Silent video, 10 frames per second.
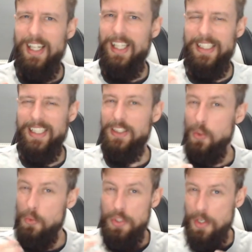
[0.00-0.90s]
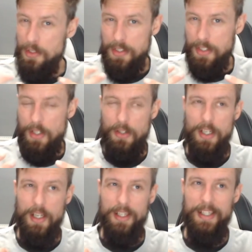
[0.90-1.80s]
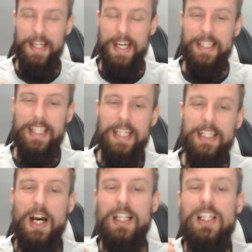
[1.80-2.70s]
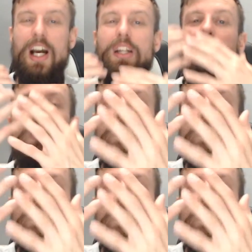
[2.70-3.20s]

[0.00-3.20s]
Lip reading: this is all new to you, then I kind of want to